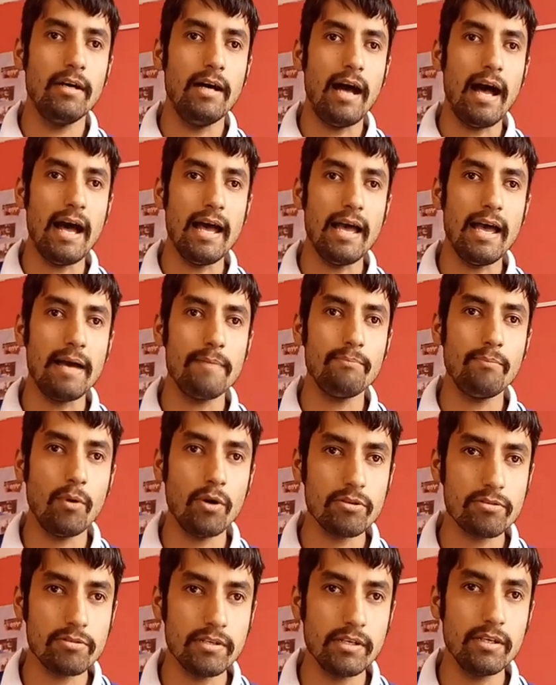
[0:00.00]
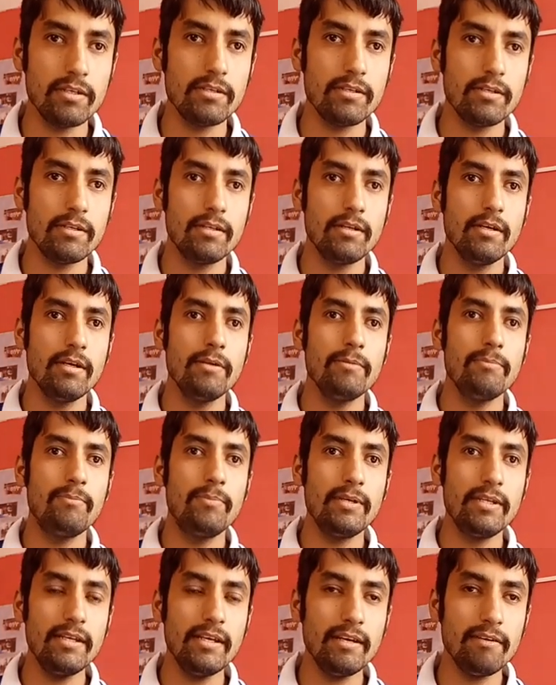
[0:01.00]
I have posted
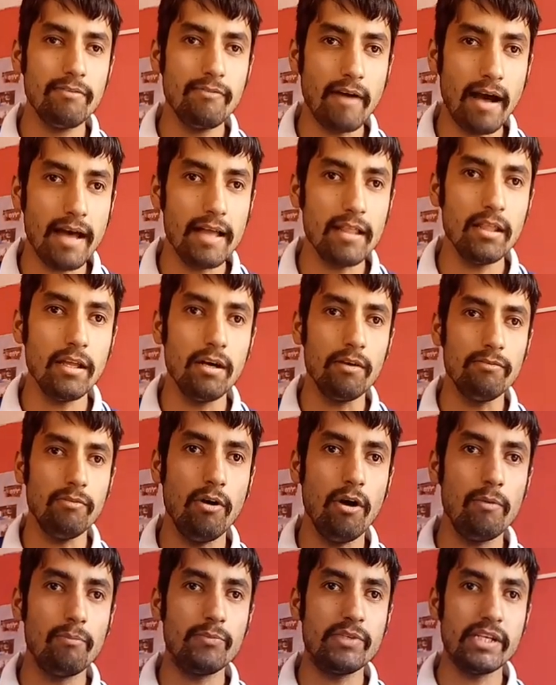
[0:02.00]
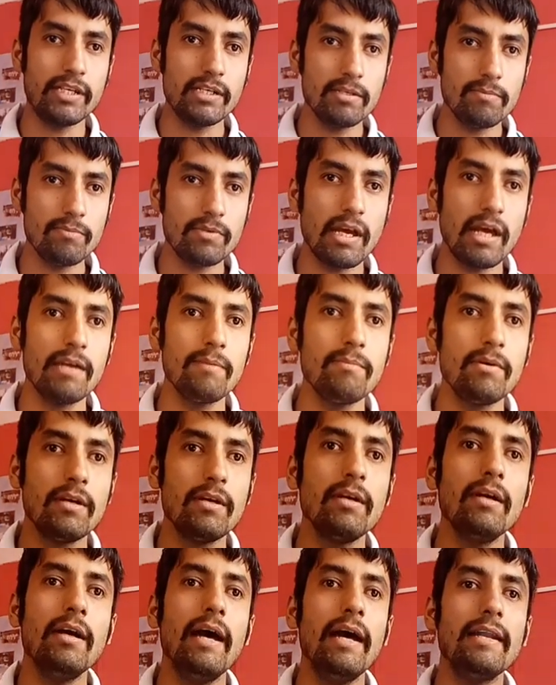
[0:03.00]
PDF file of objective type
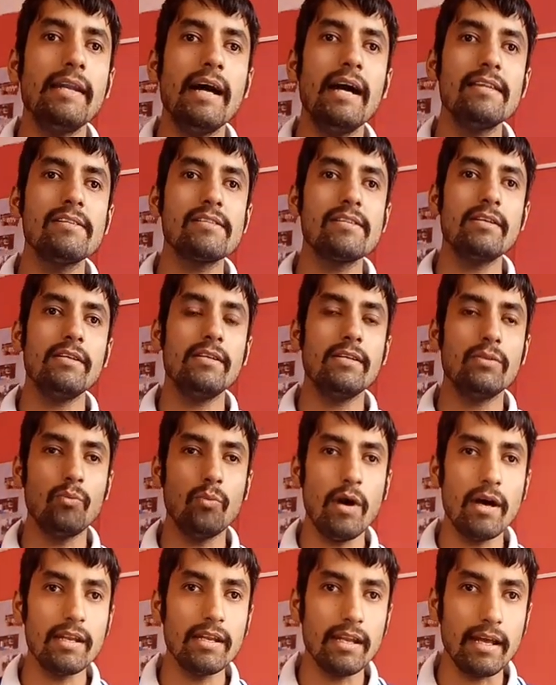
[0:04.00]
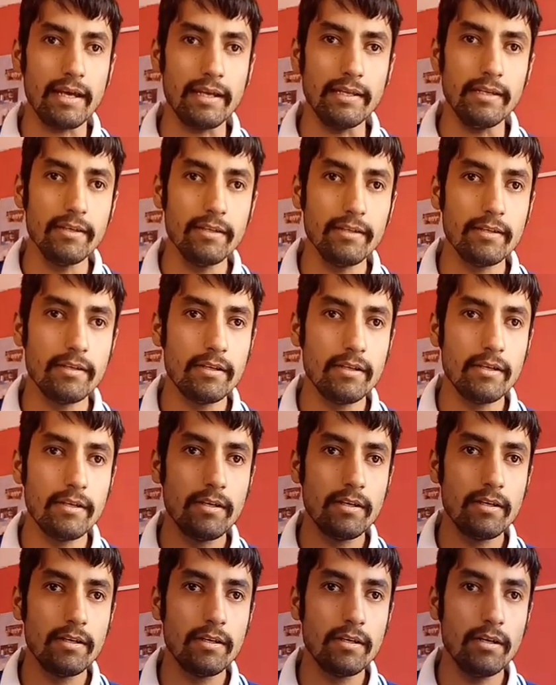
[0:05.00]
and answer in one line
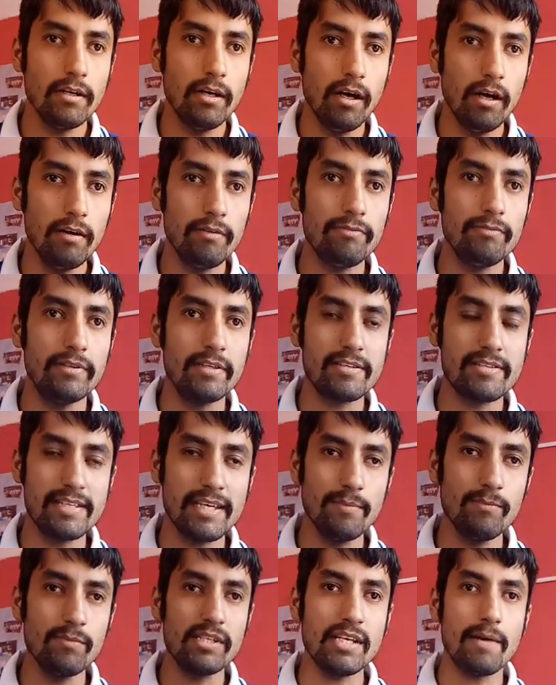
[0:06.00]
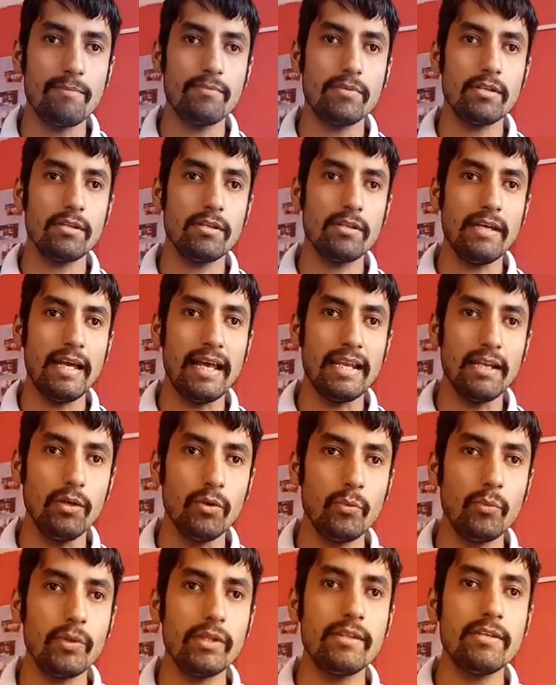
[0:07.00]
of the same chapter
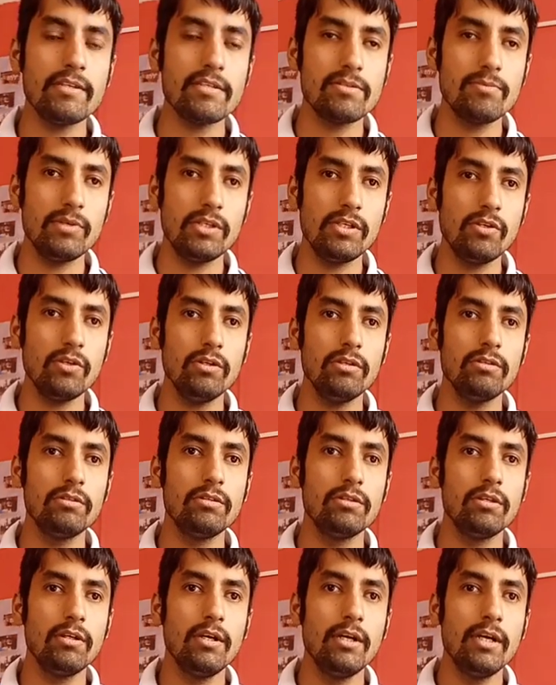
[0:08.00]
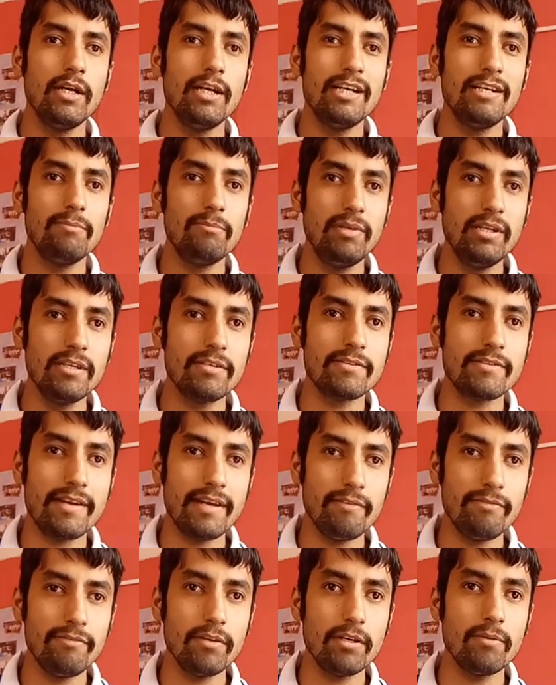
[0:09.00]
along with this video. Please
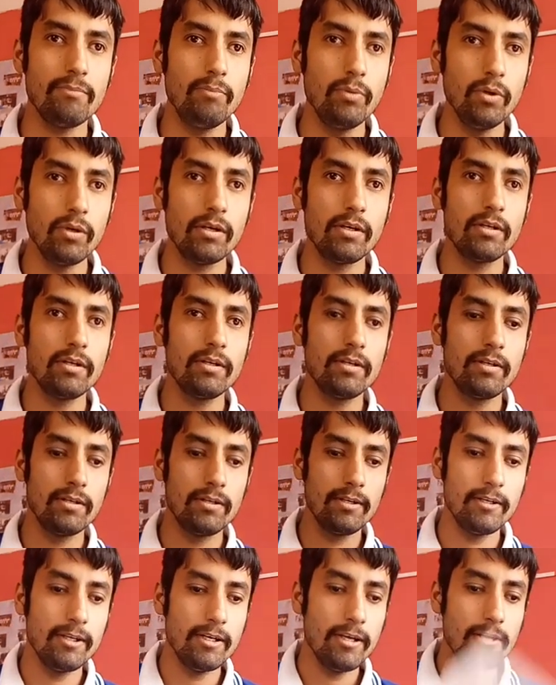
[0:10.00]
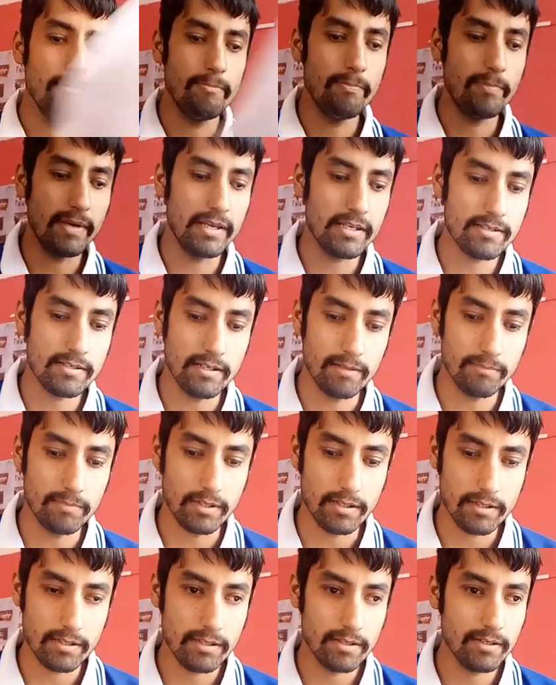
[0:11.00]
refer book page
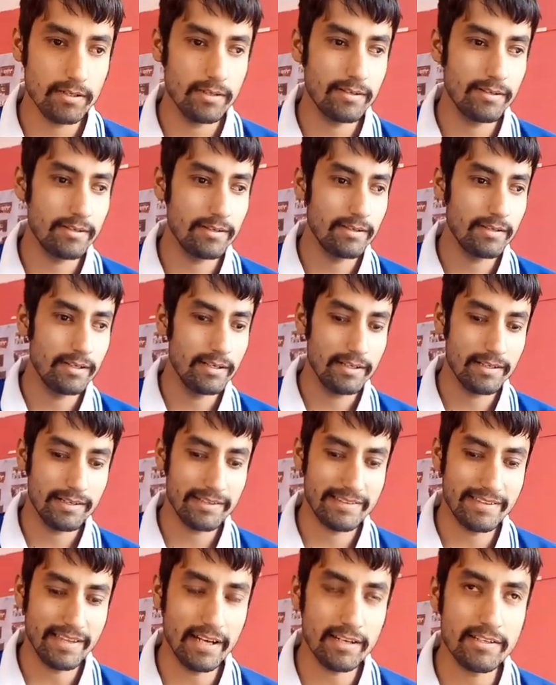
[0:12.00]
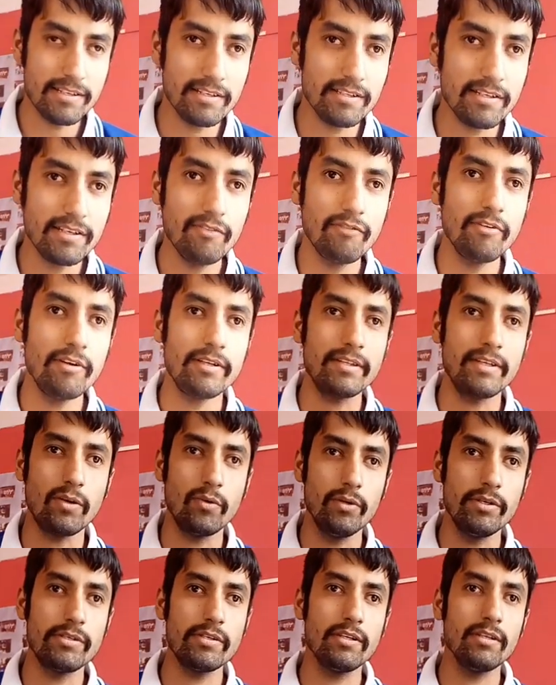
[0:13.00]
number 33 for the
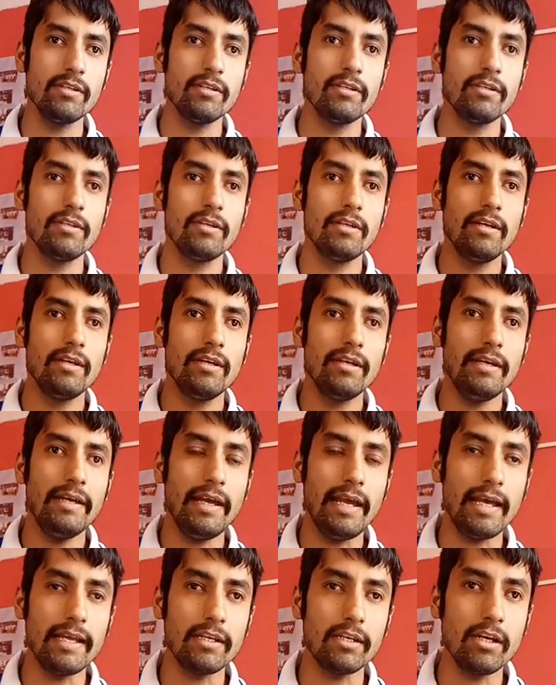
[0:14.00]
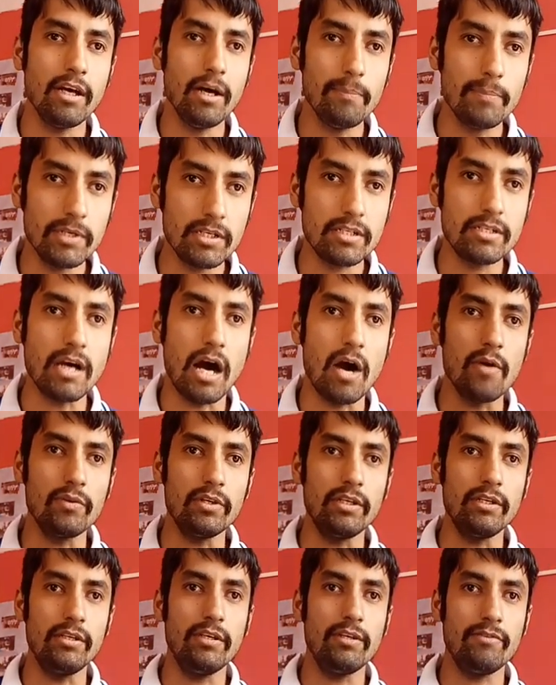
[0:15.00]
question and copy it down
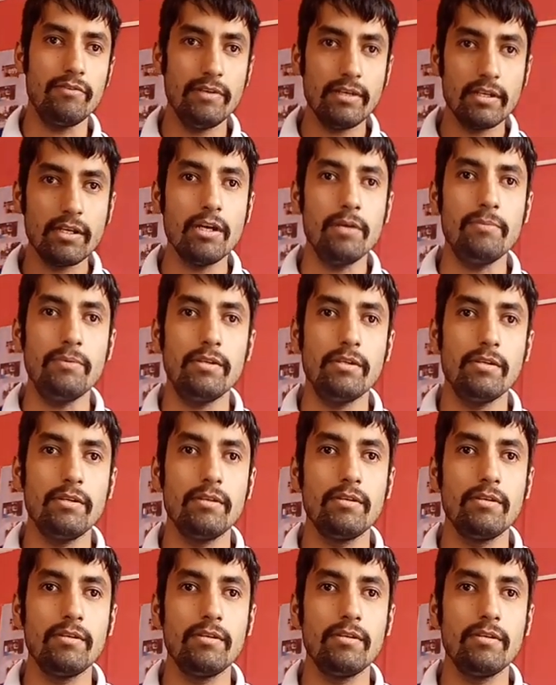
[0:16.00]
in your fair copy.